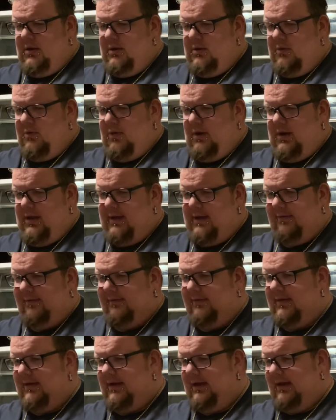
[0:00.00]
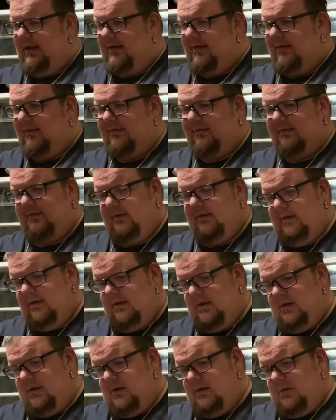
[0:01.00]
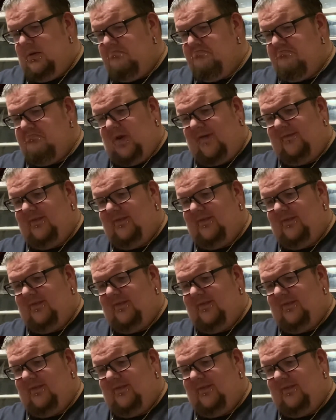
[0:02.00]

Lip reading: What is this? I've